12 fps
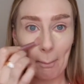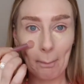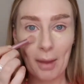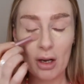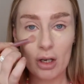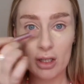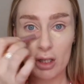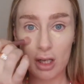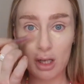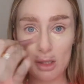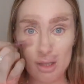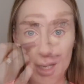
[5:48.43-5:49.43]
I'm going to do
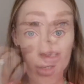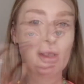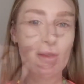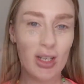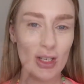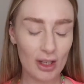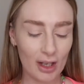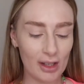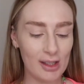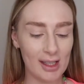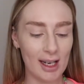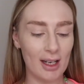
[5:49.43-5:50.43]
the other. So I just finished the
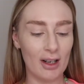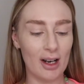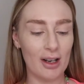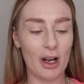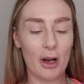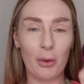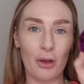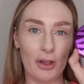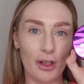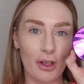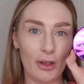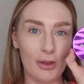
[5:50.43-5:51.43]
concealer, and now we're
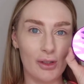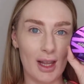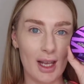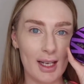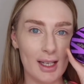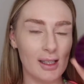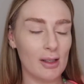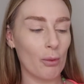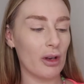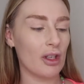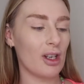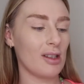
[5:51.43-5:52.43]
going to use this,
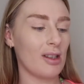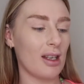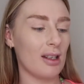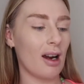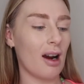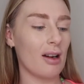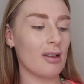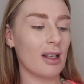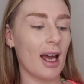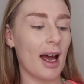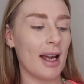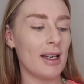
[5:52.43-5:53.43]
which is the Tarte
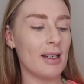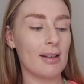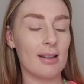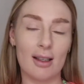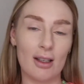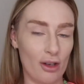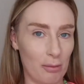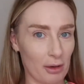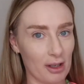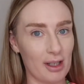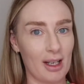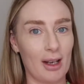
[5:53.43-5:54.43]
kind, is the new
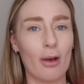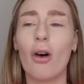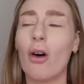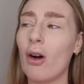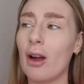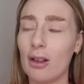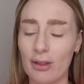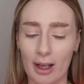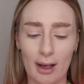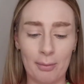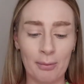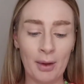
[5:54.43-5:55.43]
Pretty. Oh, I love
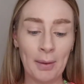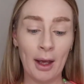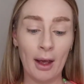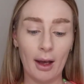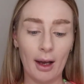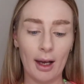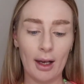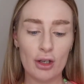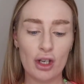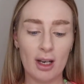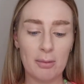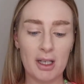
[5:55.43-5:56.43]
that.
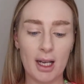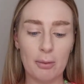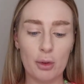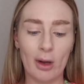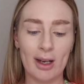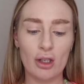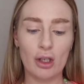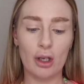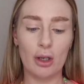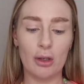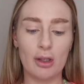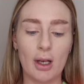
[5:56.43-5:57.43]
Shape Tape
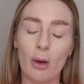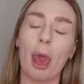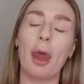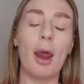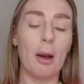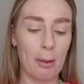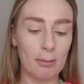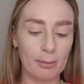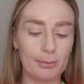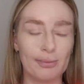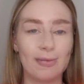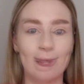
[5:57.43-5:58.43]

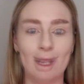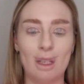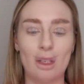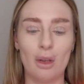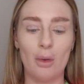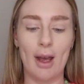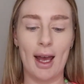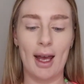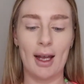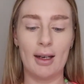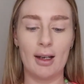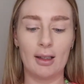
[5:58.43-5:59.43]

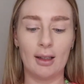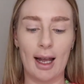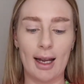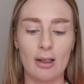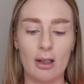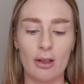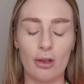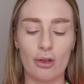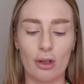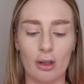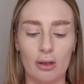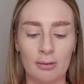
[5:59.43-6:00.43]
22N Light
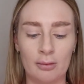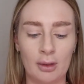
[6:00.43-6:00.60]
Neutral.